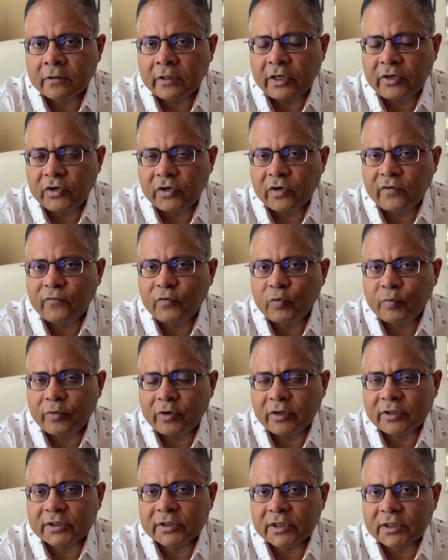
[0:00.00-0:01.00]
interview
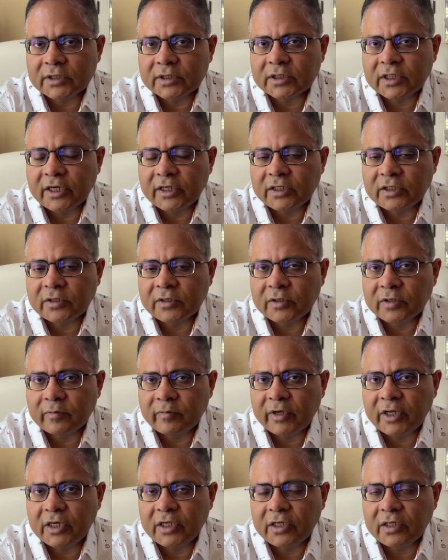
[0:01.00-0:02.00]
process at
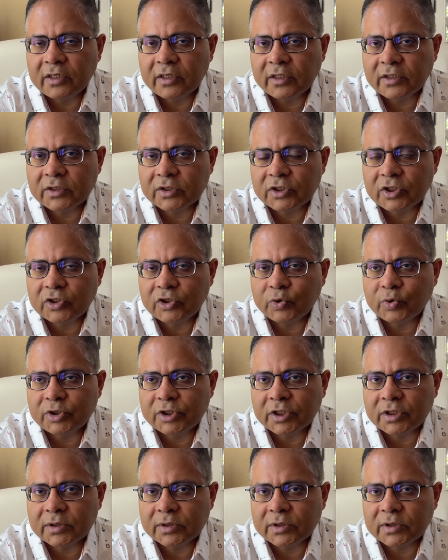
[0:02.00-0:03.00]
many
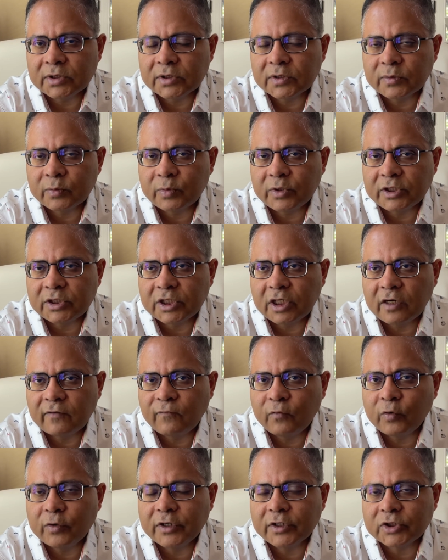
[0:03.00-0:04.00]
institutions which are
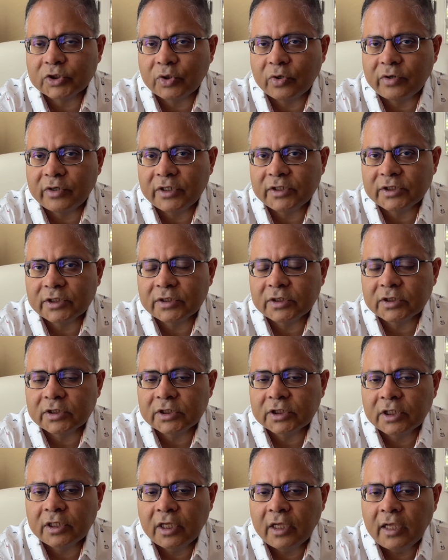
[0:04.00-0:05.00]
focused on research
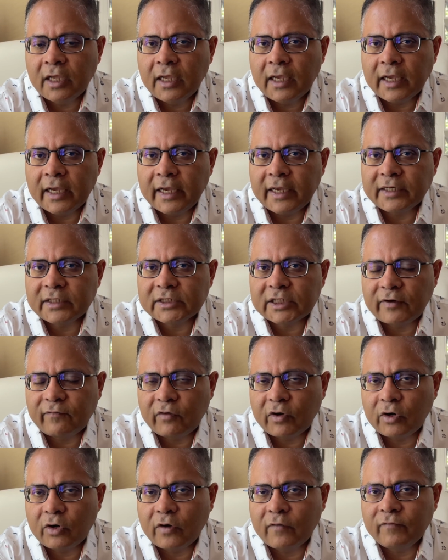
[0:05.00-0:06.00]
and
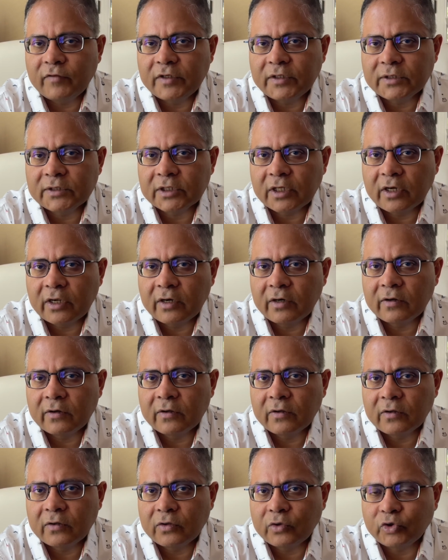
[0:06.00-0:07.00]
several of these are
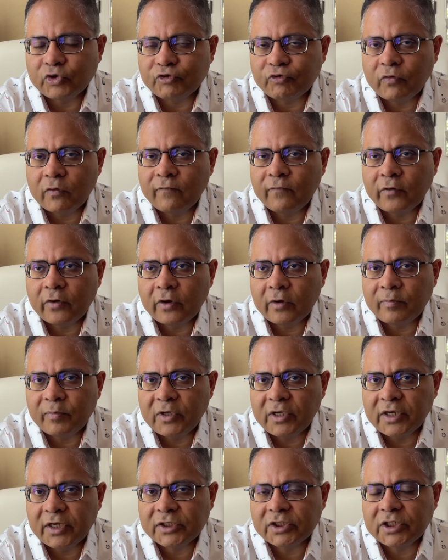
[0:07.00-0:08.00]
useful for
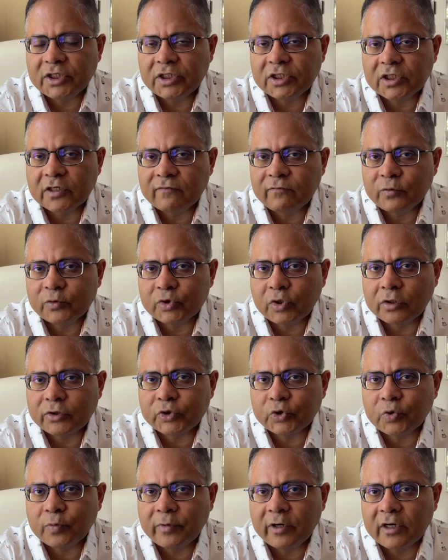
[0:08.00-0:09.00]
phd interviews
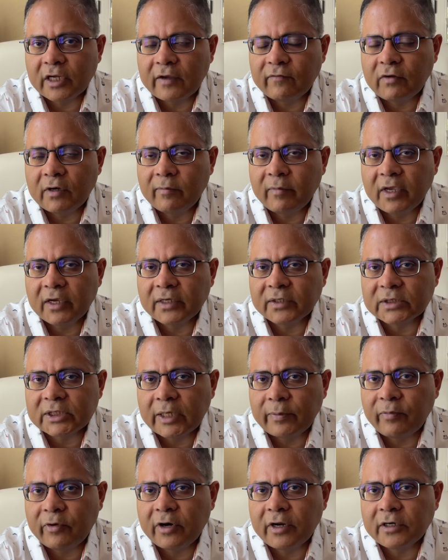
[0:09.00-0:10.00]
also but i will make a
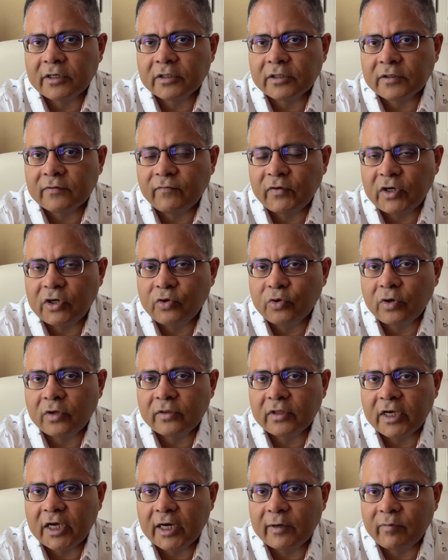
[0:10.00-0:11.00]
separate video on
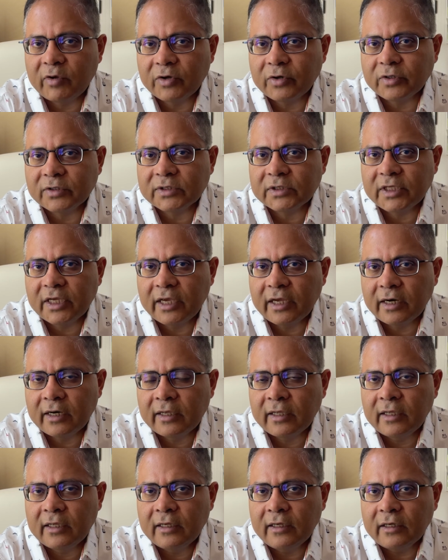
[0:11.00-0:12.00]
that because their
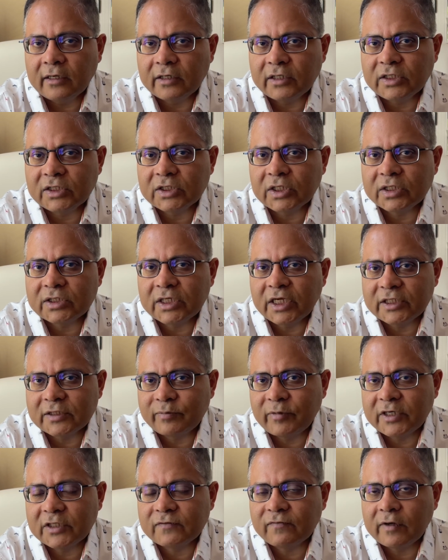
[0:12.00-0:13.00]
research
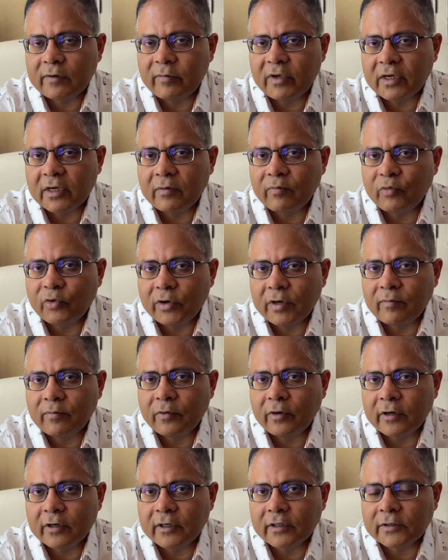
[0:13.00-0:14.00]
aspects will become more
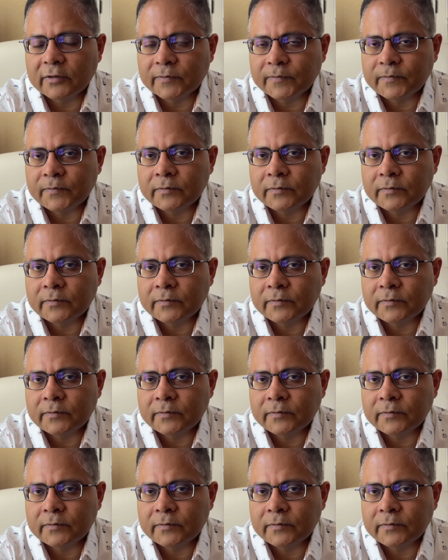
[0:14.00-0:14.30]
important